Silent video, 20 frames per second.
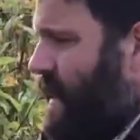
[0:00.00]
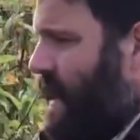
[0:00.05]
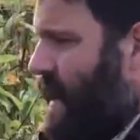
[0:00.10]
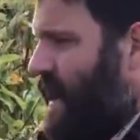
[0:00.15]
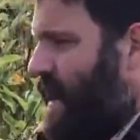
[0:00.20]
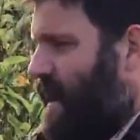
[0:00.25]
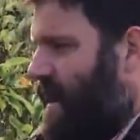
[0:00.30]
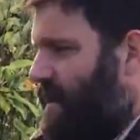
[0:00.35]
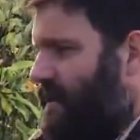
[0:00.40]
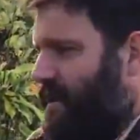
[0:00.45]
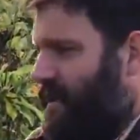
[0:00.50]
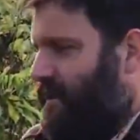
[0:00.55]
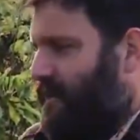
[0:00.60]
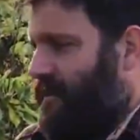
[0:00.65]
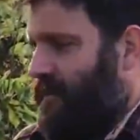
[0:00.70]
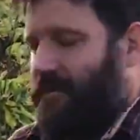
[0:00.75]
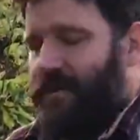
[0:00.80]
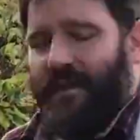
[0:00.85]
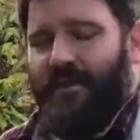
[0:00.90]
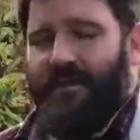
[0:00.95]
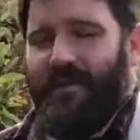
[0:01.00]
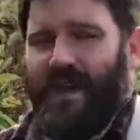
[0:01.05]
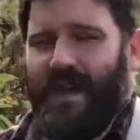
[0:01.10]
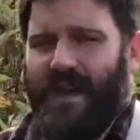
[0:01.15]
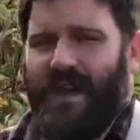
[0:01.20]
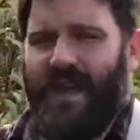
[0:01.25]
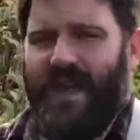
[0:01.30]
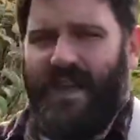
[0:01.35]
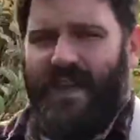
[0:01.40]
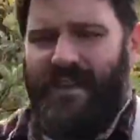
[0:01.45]
and they were, they were
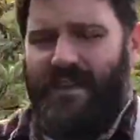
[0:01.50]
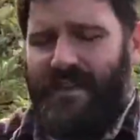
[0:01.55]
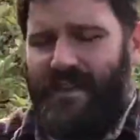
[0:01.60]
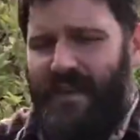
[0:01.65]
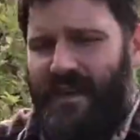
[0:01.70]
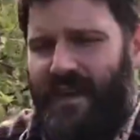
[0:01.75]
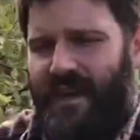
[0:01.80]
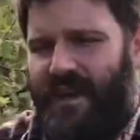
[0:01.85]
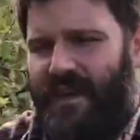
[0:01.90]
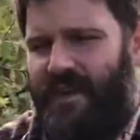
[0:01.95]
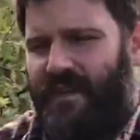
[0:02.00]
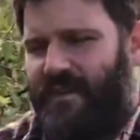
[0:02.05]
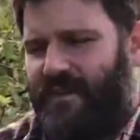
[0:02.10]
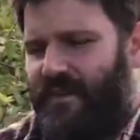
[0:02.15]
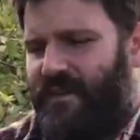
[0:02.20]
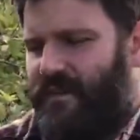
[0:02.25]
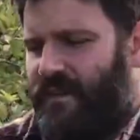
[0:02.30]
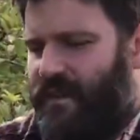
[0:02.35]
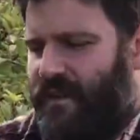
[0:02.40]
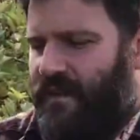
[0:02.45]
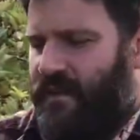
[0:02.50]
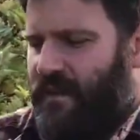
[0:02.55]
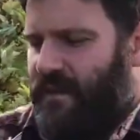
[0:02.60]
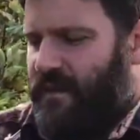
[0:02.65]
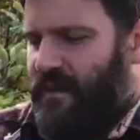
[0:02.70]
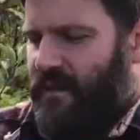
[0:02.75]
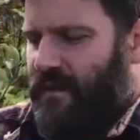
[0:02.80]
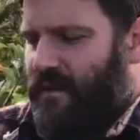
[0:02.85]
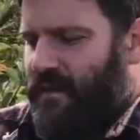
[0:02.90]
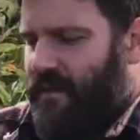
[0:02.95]
like, yeah,
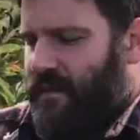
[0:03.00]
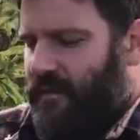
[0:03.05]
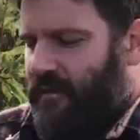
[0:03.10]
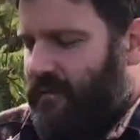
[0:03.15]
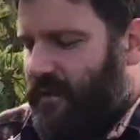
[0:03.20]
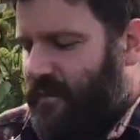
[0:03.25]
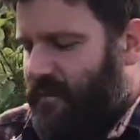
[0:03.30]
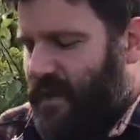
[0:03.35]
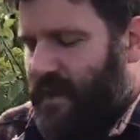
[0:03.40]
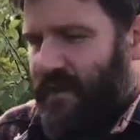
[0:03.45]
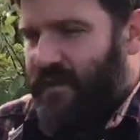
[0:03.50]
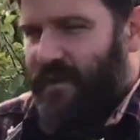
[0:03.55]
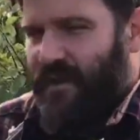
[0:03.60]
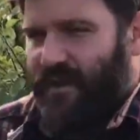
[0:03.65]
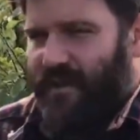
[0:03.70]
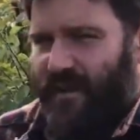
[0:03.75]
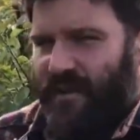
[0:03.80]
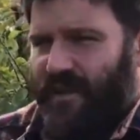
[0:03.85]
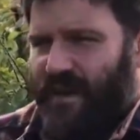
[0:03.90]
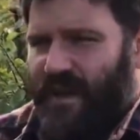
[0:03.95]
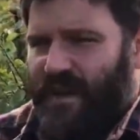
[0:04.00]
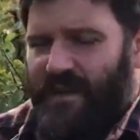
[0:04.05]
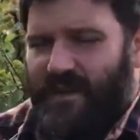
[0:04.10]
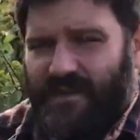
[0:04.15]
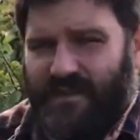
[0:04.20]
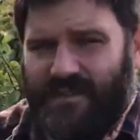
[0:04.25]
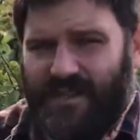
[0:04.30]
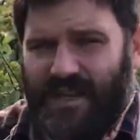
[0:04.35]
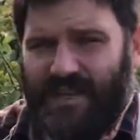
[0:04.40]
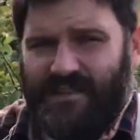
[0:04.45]
we made a, good, a lot of
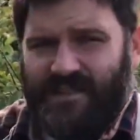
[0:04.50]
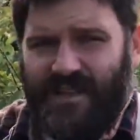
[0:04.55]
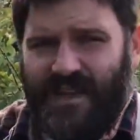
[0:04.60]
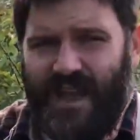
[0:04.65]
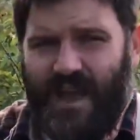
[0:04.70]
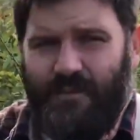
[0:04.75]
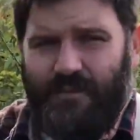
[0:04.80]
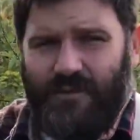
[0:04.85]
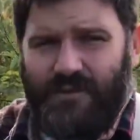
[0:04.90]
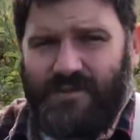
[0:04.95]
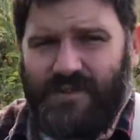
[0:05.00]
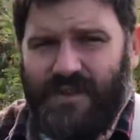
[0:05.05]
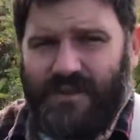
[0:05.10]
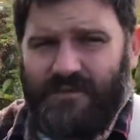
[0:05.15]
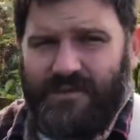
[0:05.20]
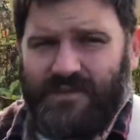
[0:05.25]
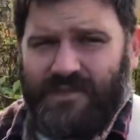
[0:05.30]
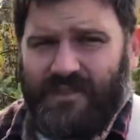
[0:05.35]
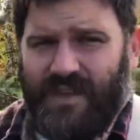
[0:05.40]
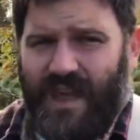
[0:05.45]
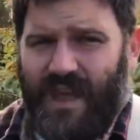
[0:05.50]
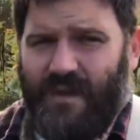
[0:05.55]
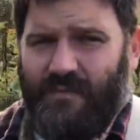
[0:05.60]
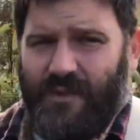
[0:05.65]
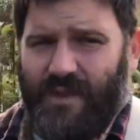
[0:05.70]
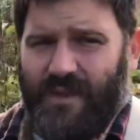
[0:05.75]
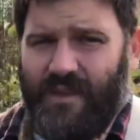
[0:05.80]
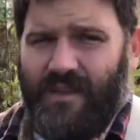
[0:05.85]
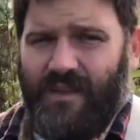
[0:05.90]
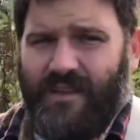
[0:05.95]
good tasting apples that were
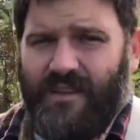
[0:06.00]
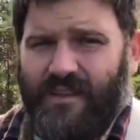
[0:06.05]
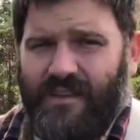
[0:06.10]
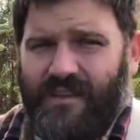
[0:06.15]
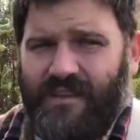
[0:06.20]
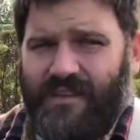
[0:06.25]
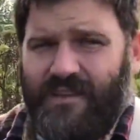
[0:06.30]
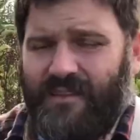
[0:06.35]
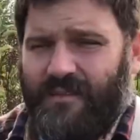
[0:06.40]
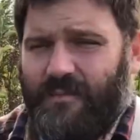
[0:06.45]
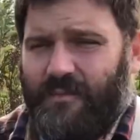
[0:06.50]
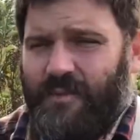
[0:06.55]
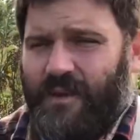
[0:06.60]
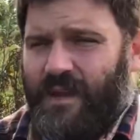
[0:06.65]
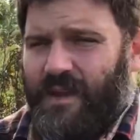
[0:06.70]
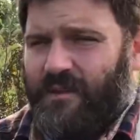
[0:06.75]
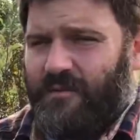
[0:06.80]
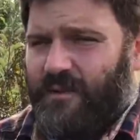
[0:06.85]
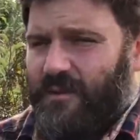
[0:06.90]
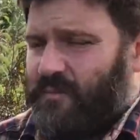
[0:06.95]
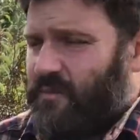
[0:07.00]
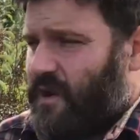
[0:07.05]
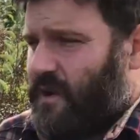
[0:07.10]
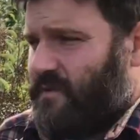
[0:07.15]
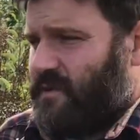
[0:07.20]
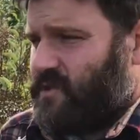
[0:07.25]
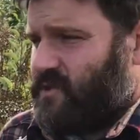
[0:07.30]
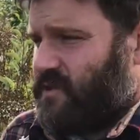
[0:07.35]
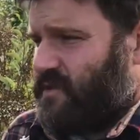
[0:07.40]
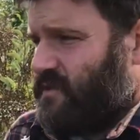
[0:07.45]
scabby, but we
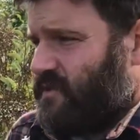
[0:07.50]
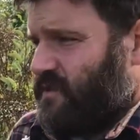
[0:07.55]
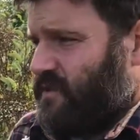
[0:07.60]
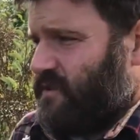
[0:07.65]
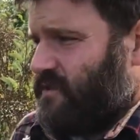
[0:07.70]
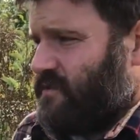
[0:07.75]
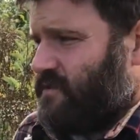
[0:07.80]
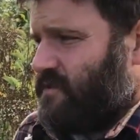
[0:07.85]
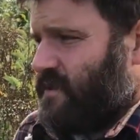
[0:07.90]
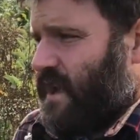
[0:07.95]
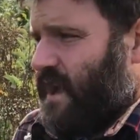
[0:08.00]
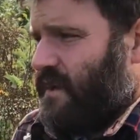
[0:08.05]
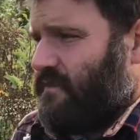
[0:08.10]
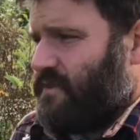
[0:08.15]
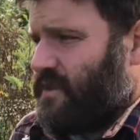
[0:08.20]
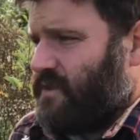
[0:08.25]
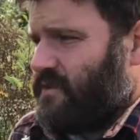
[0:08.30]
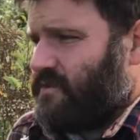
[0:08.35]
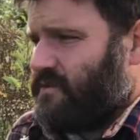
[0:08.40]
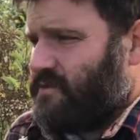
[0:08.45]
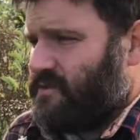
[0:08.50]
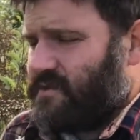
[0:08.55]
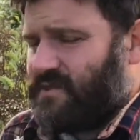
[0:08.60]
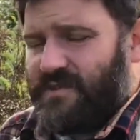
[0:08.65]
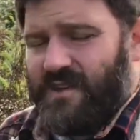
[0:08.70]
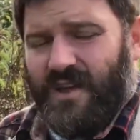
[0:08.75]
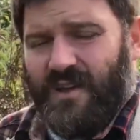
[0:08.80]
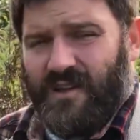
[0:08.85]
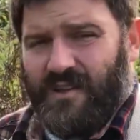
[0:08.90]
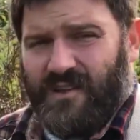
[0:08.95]
probably shouldn't use, have
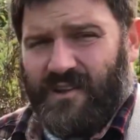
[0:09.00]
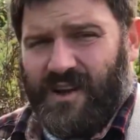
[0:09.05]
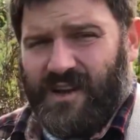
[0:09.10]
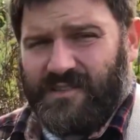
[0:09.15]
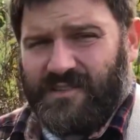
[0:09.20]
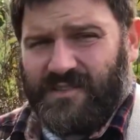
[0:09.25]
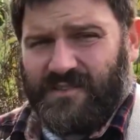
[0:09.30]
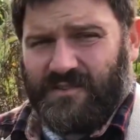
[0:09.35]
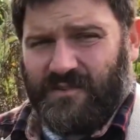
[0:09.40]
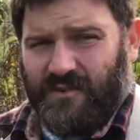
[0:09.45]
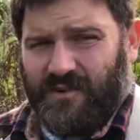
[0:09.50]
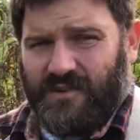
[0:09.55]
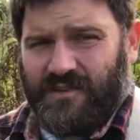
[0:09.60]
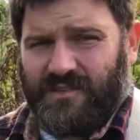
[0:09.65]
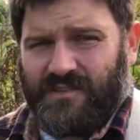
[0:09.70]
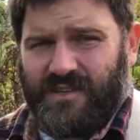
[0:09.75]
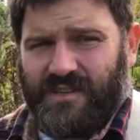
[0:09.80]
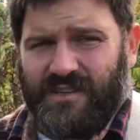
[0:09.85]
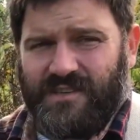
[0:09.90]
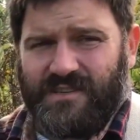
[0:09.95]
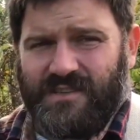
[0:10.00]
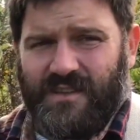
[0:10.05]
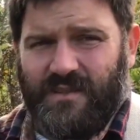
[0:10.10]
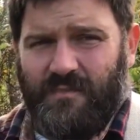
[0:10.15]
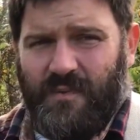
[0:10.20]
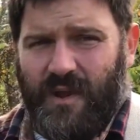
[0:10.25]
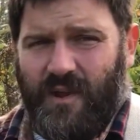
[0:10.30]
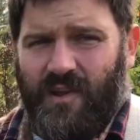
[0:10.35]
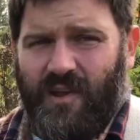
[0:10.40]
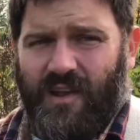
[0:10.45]
used Cox's Orange as
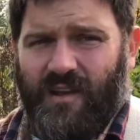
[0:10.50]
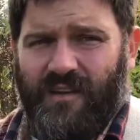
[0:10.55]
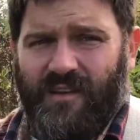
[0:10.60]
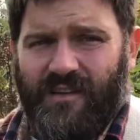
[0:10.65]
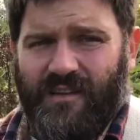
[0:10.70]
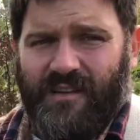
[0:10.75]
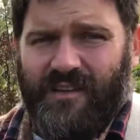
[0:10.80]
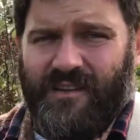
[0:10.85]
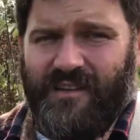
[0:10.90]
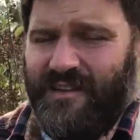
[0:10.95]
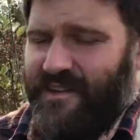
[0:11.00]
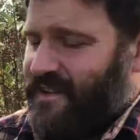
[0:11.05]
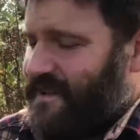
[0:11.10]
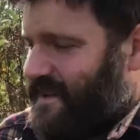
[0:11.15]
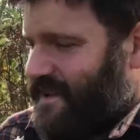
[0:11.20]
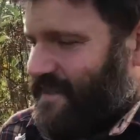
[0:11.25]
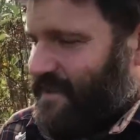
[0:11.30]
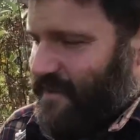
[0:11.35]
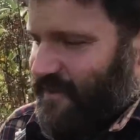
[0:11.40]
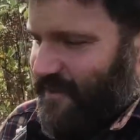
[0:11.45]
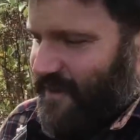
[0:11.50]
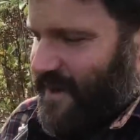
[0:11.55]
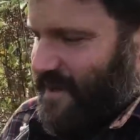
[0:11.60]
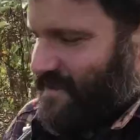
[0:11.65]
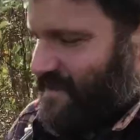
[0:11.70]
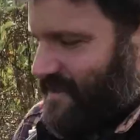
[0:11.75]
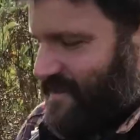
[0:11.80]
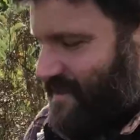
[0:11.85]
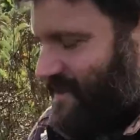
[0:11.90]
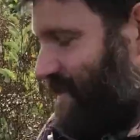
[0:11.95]
a parent in the
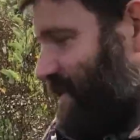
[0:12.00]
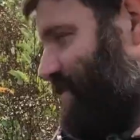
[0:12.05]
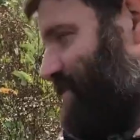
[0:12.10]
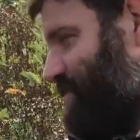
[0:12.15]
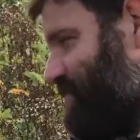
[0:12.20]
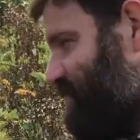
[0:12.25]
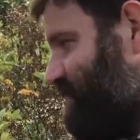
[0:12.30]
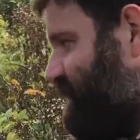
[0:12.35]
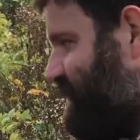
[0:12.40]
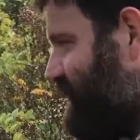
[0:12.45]
crosses. So,